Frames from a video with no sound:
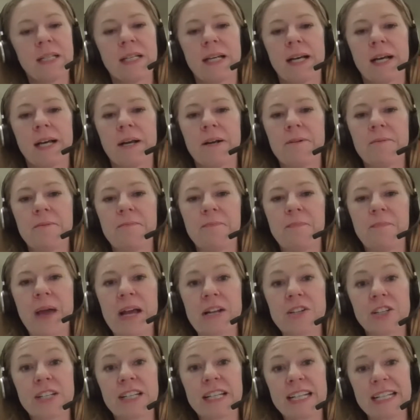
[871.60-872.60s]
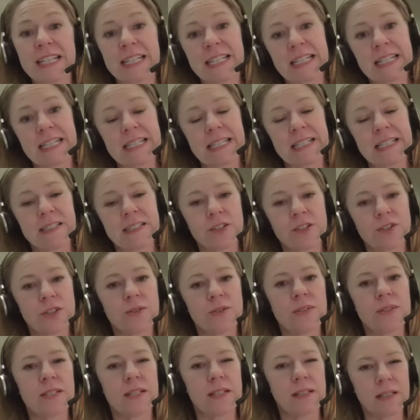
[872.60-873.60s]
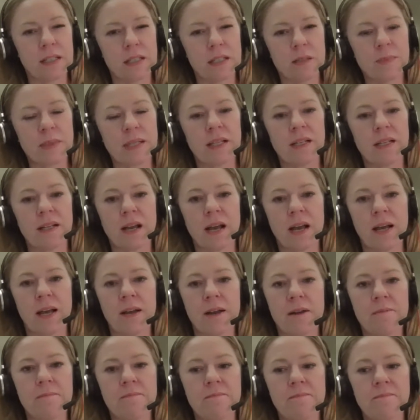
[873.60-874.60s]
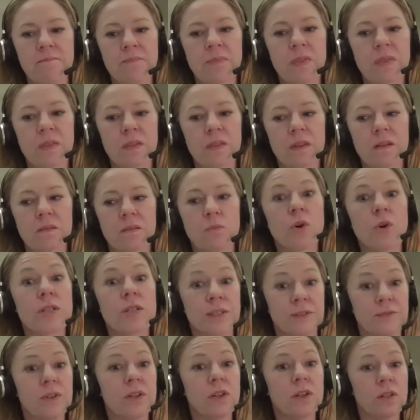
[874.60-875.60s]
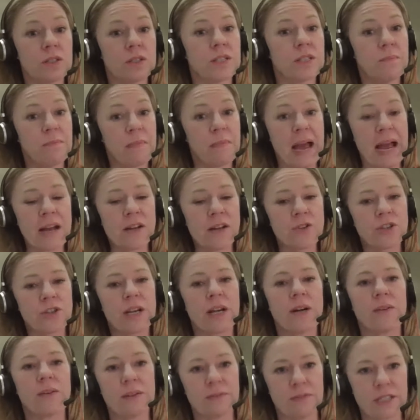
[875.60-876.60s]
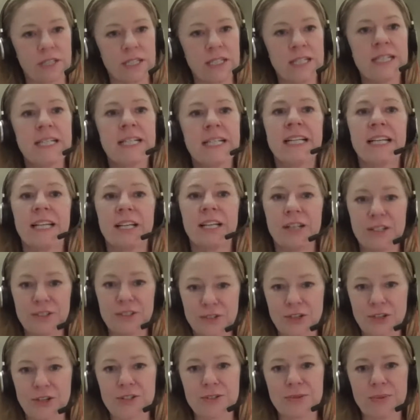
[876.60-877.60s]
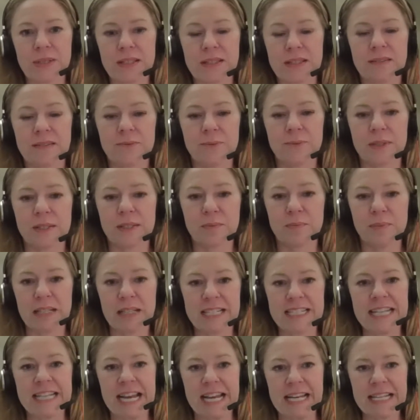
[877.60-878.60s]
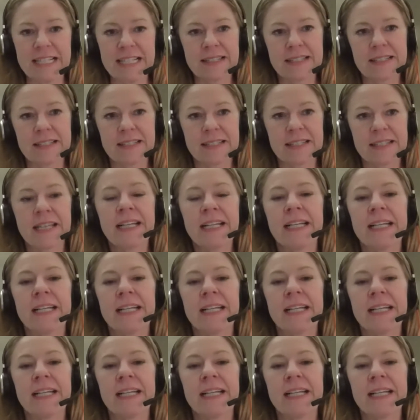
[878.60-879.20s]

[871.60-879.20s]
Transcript: Matching kidney tissue is a little bit more difficult to match. However, it starts with blood tests.